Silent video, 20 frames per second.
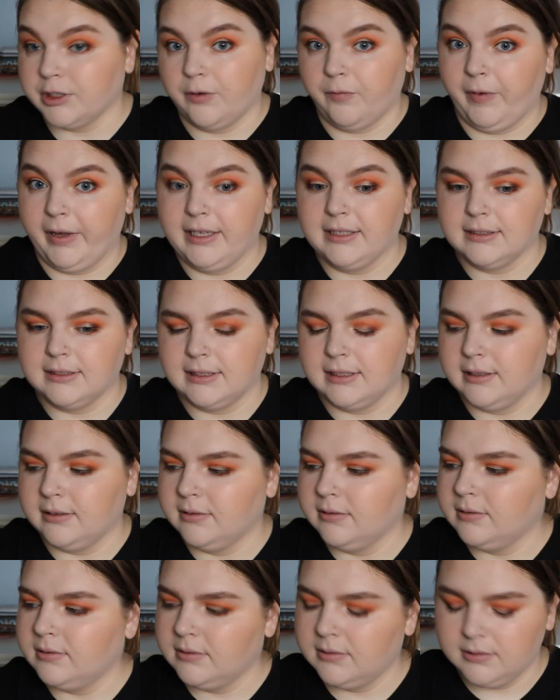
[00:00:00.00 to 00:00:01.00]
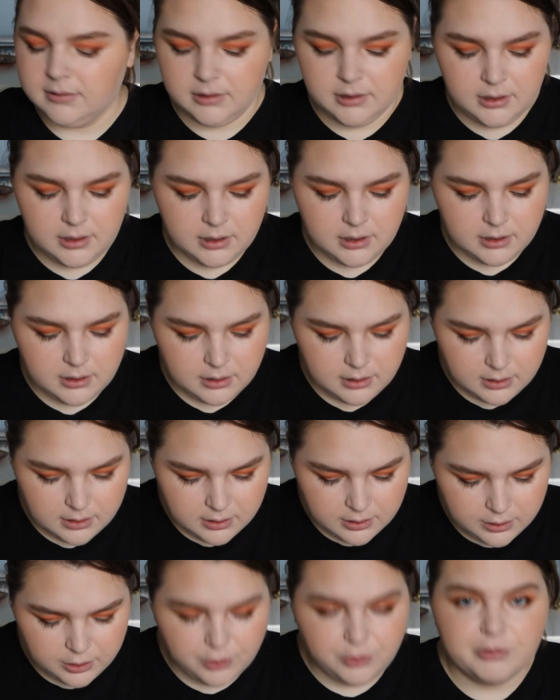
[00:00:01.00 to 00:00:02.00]
so fancy.
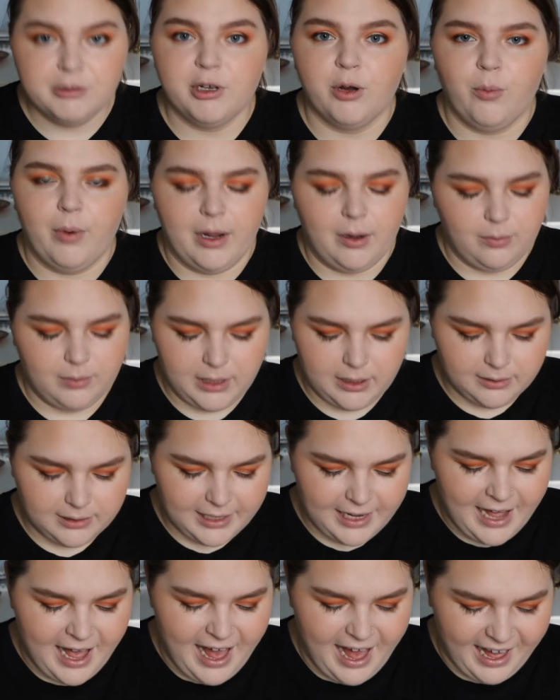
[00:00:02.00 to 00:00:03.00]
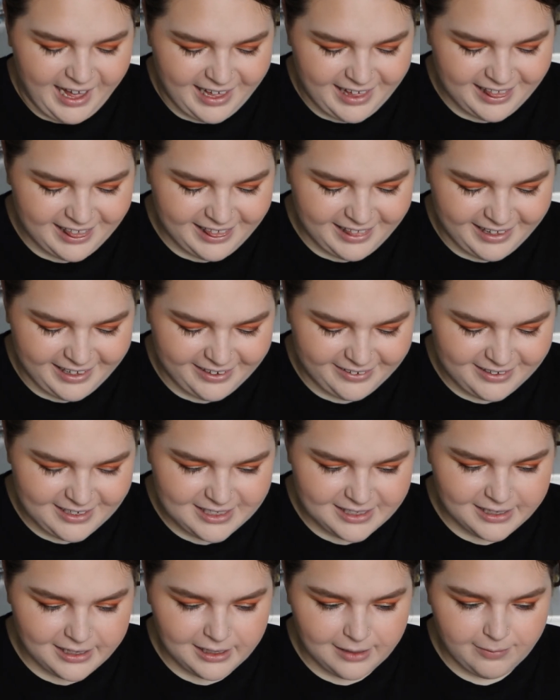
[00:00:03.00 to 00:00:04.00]
Using a Wet n Wild highlighter, I
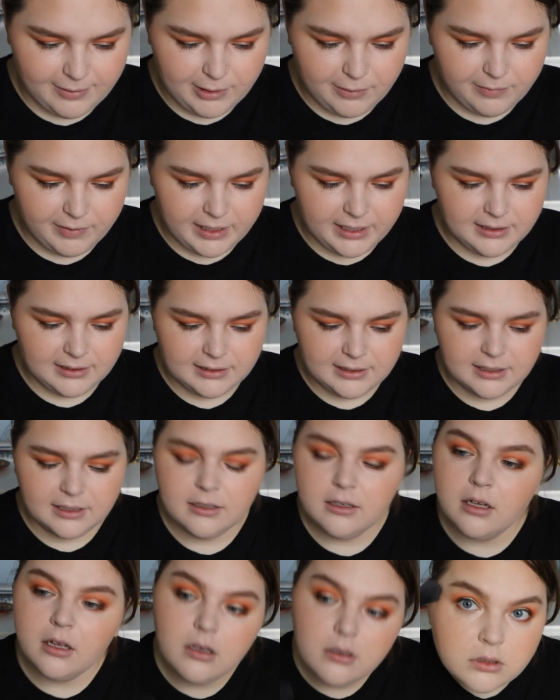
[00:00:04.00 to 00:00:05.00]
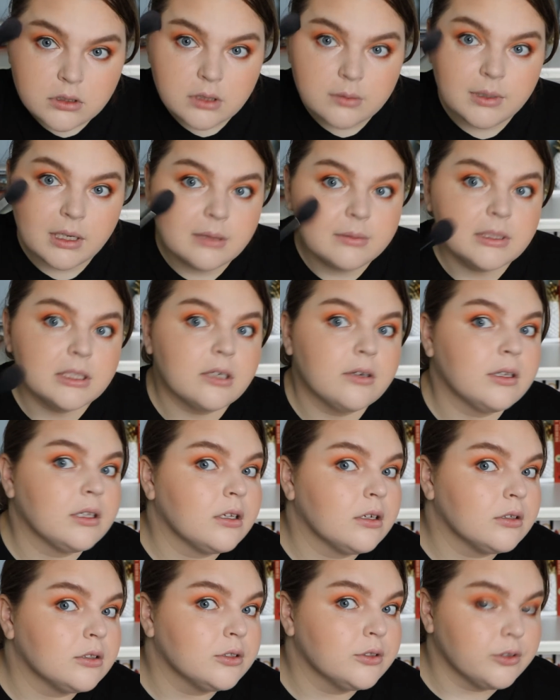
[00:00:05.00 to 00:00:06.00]
said I feel fancy. Sometimes I go a
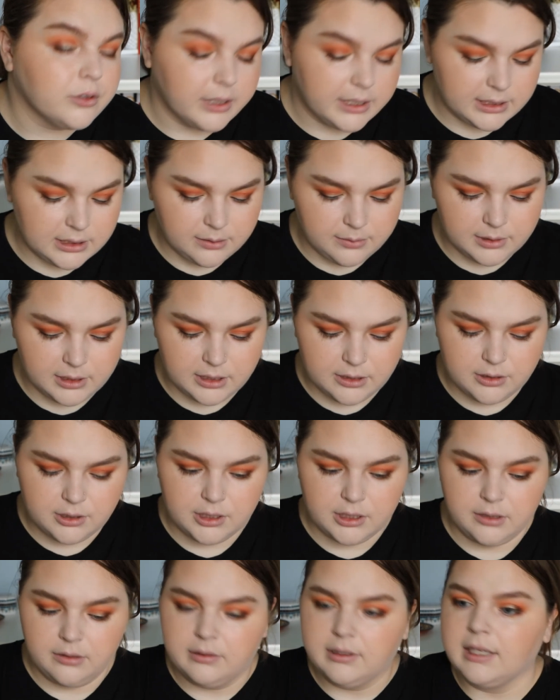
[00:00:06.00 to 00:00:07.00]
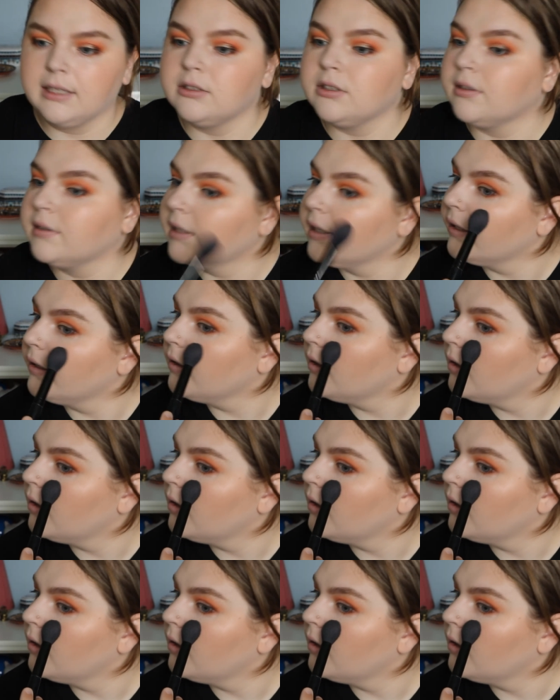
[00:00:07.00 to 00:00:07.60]
little too crazy with this too, and that's okay.